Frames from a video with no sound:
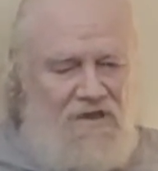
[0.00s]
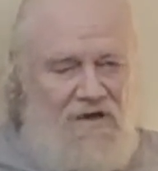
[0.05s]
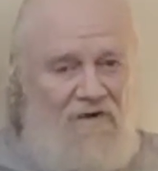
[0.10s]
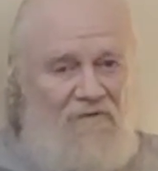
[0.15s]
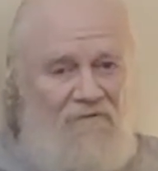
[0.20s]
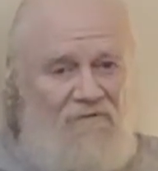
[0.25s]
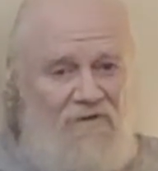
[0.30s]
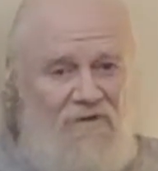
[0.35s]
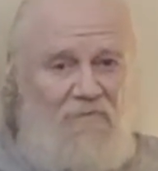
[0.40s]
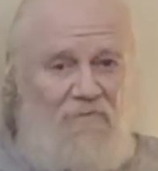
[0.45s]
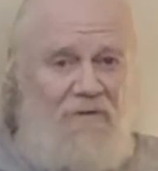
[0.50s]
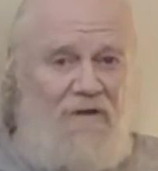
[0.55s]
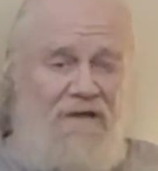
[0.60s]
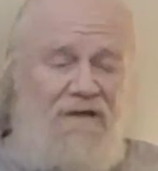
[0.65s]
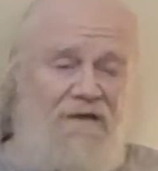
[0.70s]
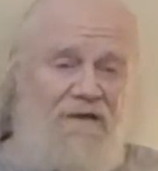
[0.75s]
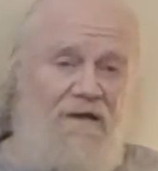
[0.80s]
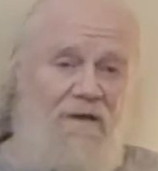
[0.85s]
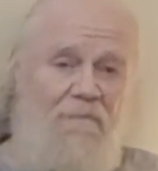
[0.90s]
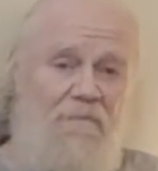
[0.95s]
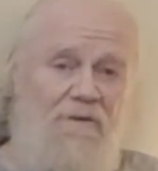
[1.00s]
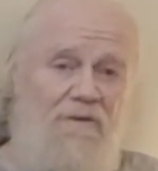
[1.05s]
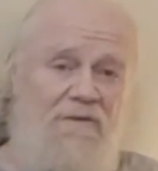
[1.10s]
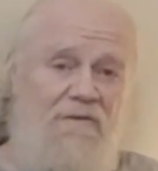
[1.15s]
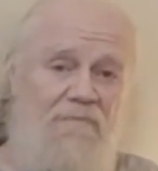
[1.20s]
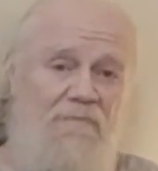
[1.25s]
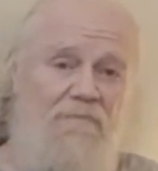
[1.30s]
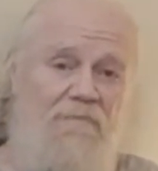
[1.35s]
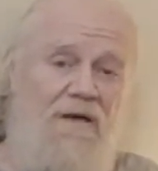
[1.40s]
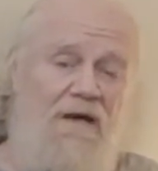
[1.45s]
offered to pick it up at
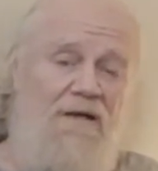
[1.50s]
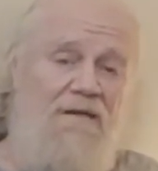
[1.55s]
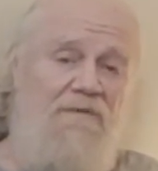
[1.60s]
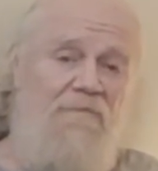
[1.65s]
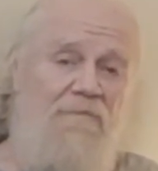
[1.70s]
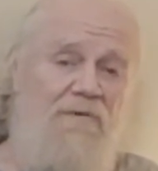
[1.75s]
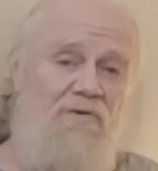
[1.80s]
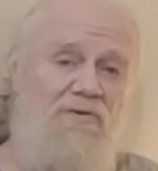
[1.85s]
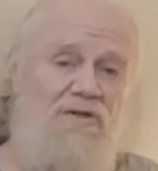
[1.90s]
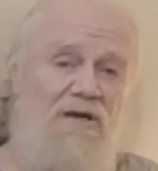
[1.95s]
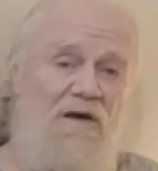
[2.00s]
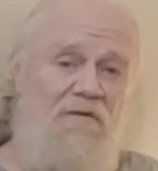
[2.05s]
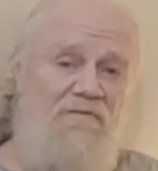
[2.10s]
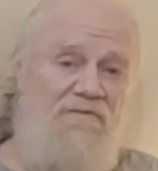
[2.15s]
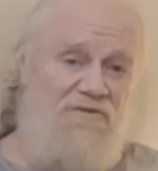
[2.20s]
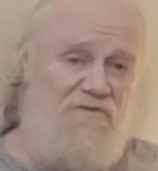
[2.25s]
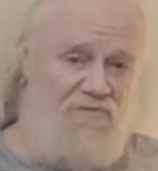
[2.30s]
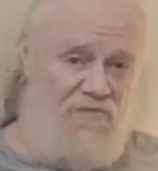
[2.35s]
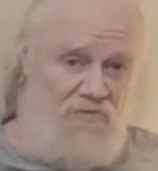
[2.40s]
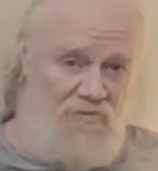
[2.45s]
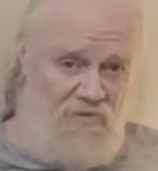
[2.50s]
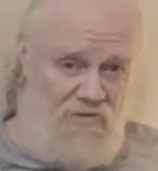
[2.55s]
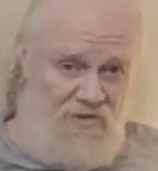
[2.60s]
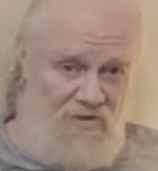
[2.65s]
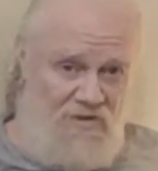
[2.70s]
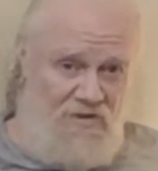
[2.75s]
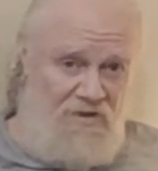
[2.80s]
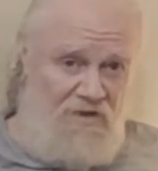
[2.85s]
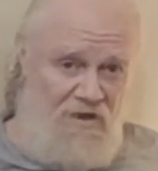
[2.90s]
the post office for us.